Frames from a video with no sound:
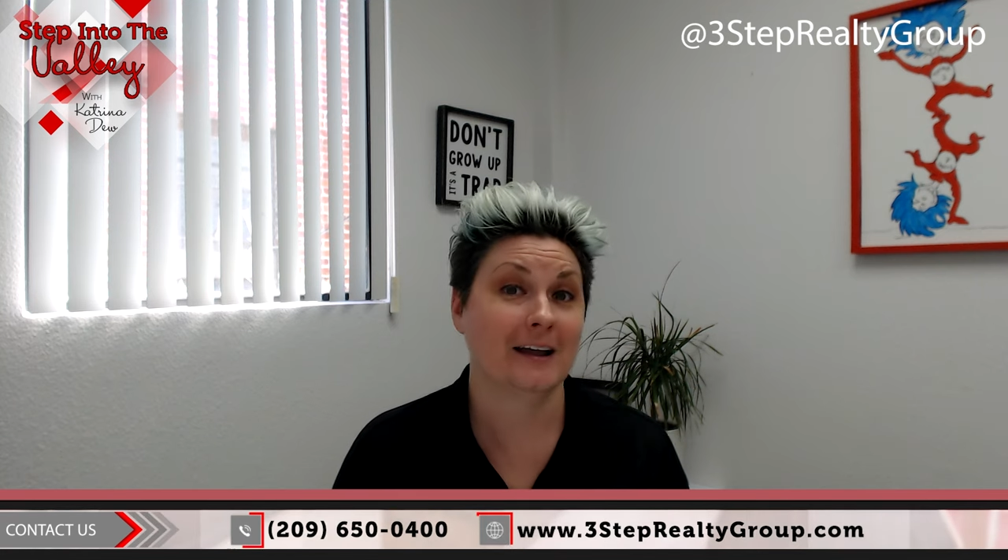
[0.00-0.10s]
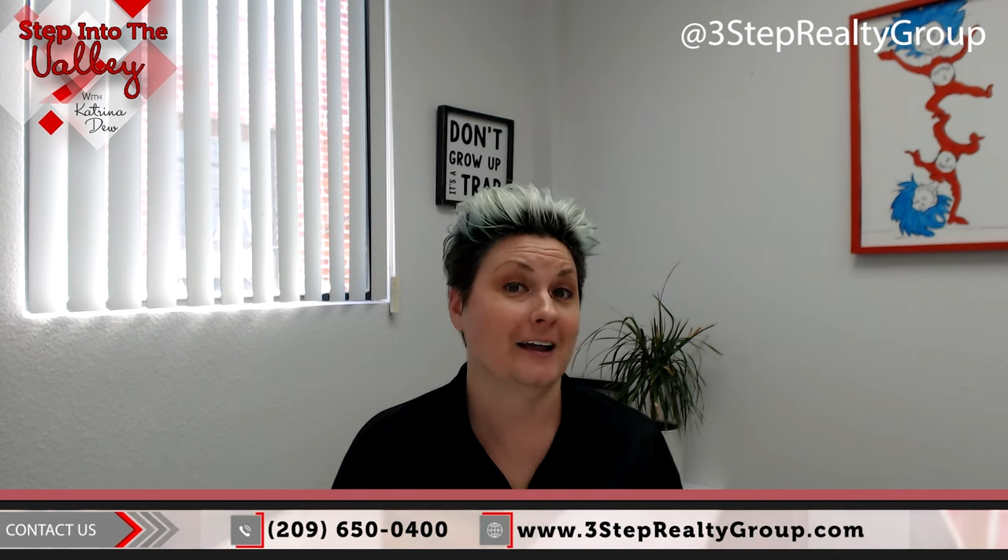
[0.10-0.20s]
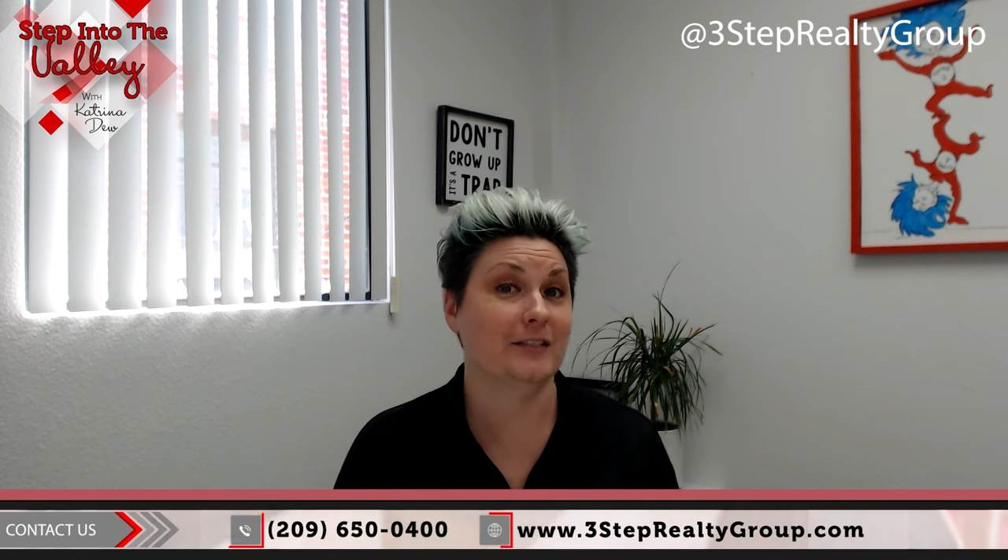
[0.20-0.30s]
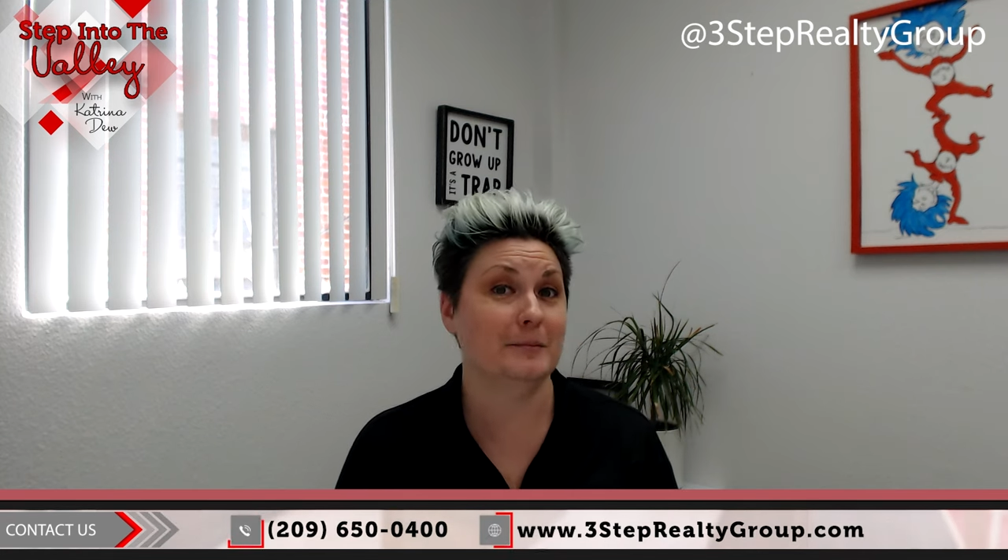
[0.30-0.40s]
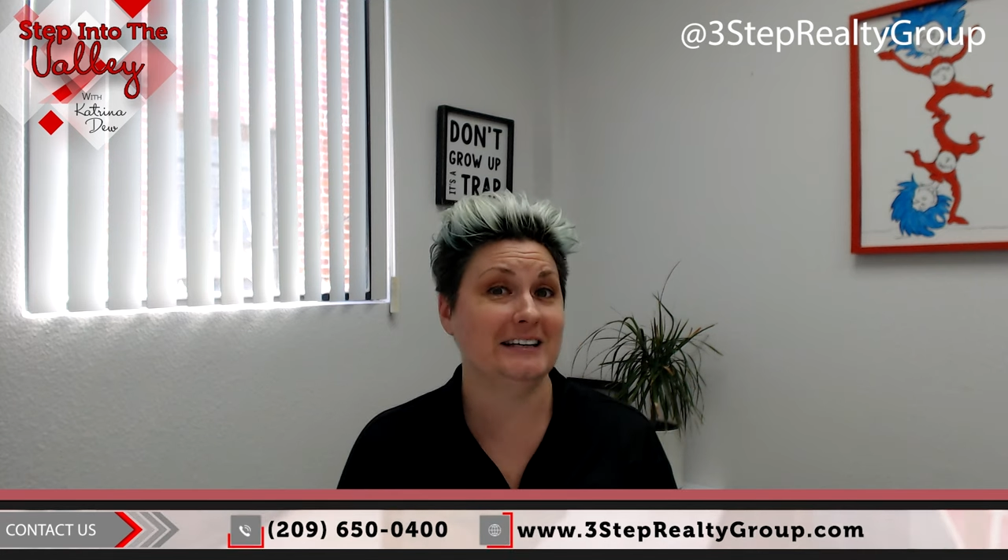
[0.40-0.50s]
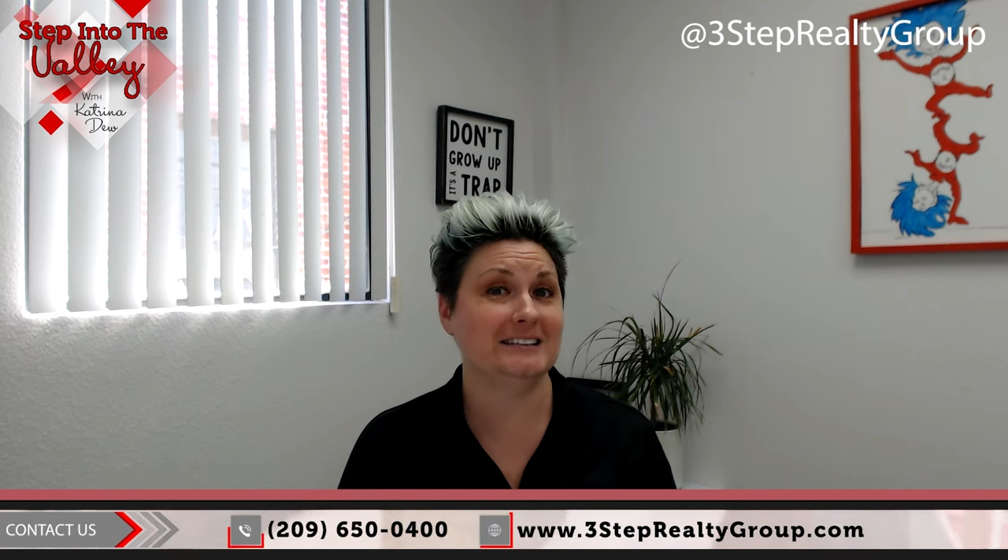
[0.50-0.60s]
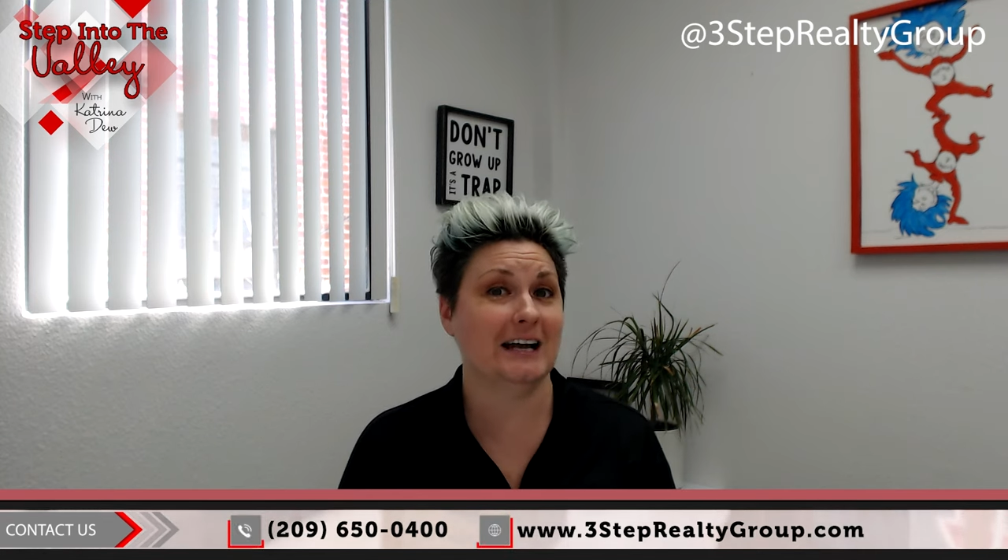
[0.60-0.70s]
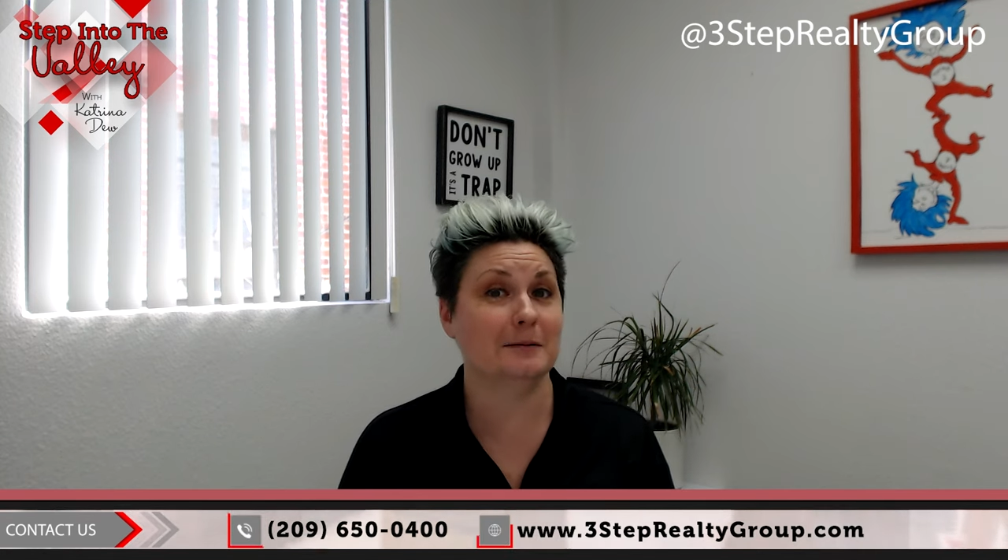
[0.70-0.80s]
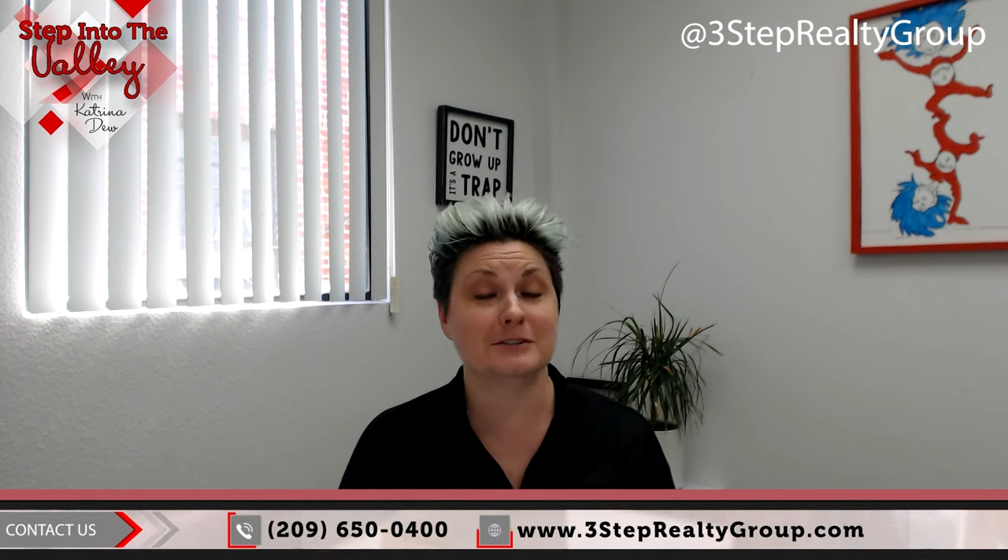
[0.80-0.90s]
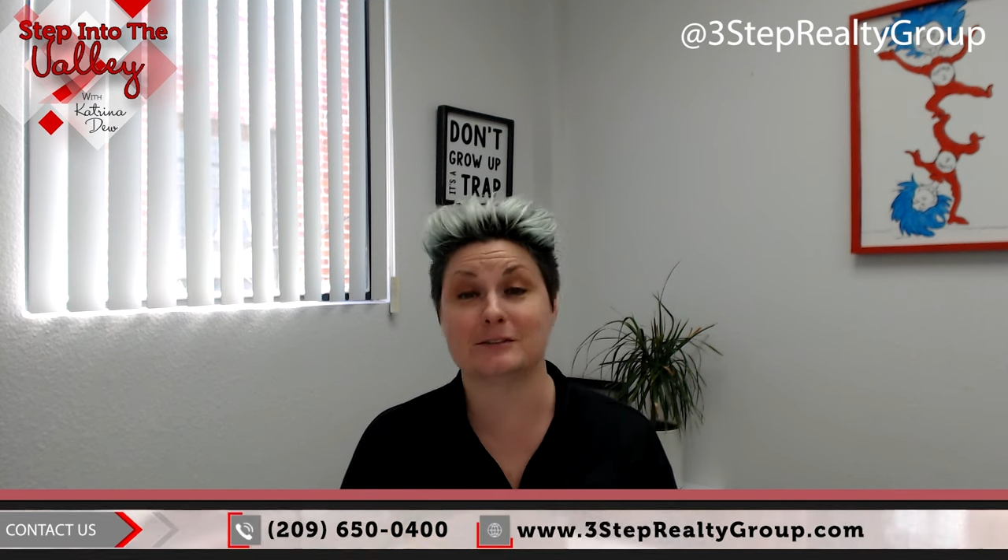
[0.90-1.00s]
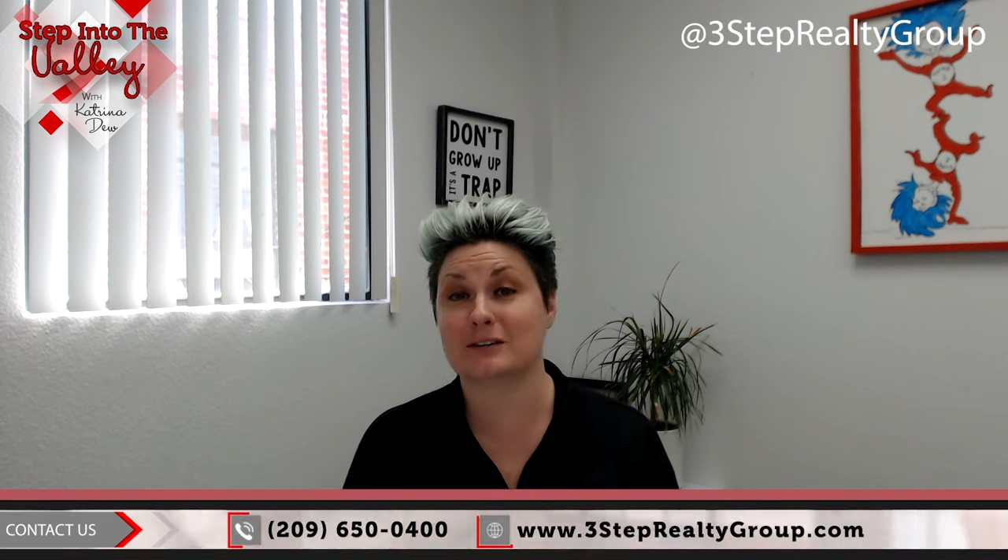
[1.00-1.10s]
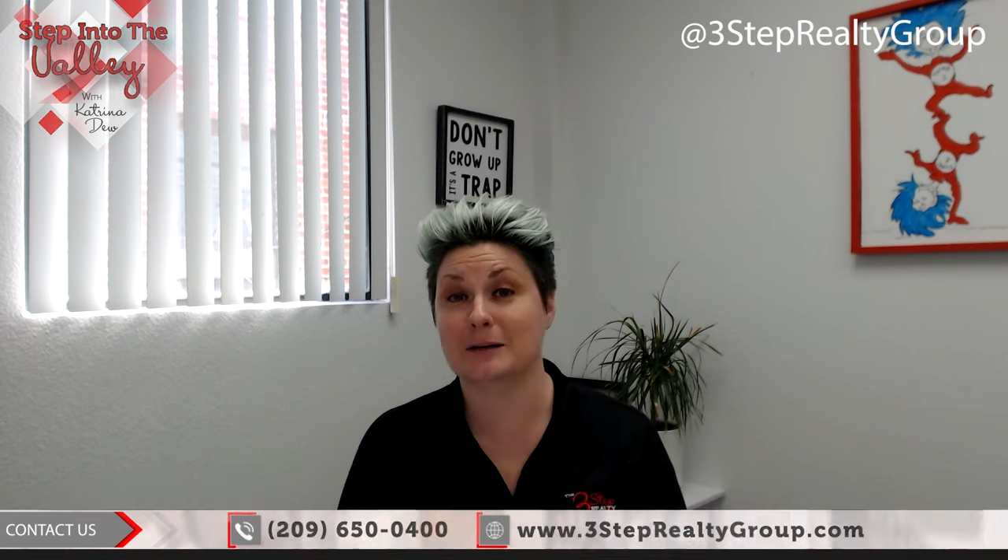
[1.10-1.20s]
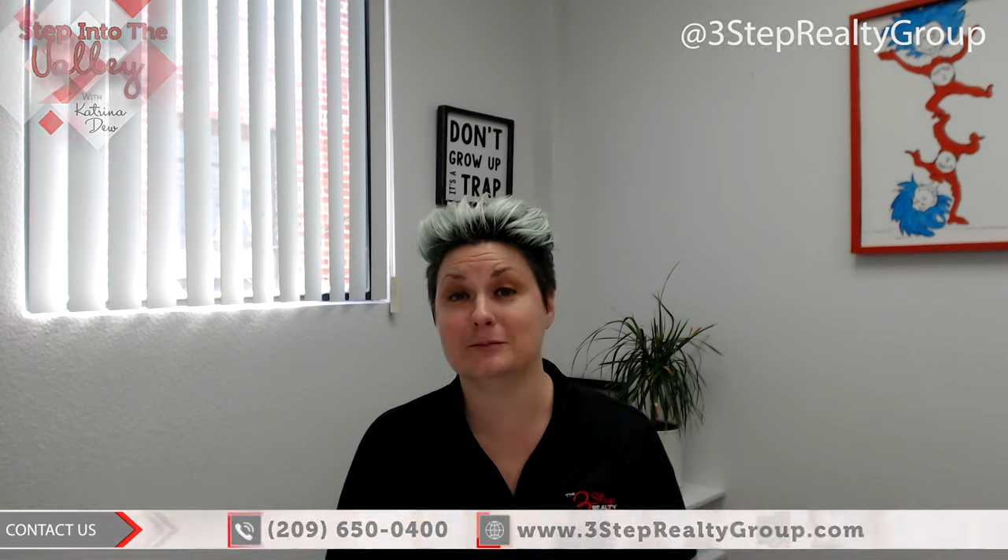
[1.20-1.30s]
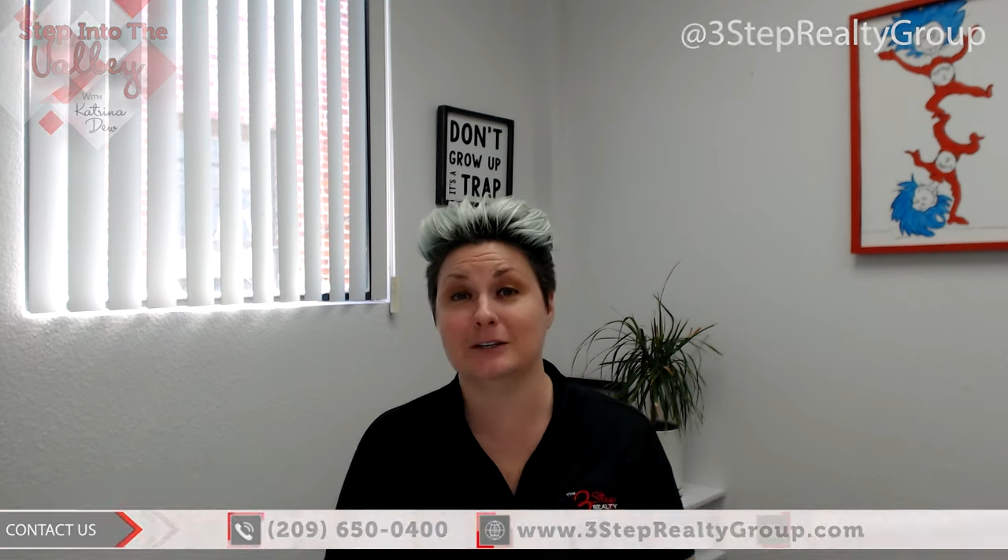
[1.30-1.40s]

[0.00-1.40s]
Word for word: In the meantime, subscribe to our